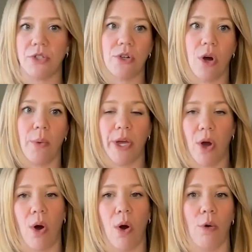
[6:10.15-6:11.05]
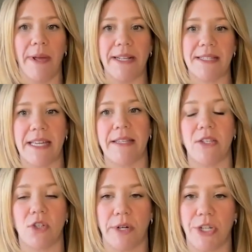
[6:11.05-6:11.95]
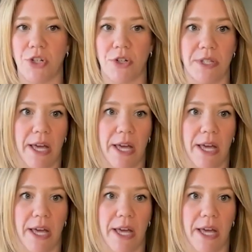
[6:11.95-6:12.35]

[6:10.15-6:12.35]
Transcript: to going home and seeing these creatures